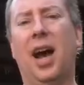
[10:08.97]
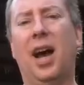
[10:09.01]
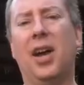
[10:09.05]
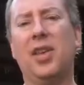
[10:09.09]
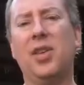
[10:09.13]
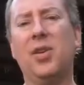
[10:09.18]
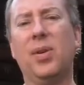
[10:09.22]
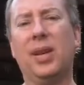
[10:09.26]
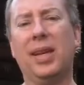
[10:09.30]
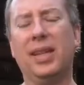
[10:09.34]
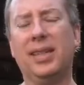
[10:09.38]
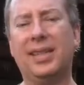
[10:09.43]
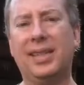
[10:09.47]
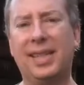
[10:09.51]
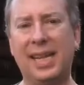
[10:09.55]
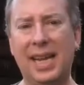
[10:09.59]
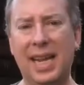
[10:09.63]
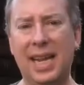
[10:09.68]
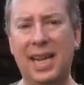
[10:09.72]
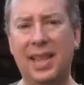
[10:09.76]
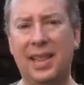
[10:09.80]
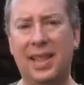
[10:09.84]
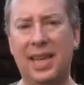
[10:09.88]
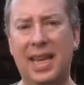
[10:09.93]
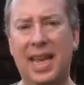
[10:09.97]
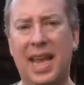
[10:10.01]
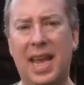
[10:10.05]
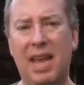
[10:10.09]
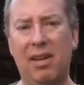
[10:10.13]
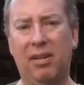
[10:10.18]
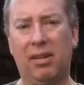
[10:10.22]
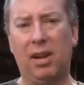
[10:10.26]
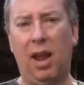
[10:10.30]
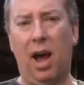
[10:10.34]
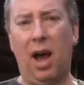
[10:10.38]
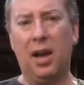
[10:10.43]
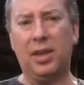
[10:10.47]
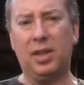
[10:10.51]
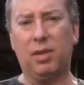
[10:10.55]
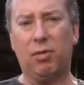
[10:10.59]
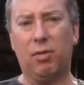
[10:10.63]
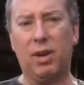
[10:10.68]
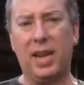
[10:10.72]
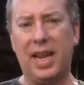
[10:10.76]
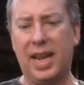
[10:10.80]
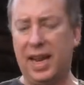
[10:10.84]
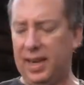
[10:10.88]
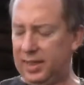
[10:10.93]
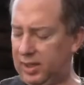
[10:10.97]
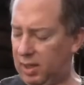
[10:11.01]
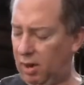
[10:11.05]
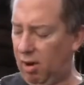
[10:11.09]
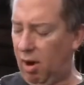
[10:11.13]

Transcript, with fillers: Uh, you can see the interlocked rings.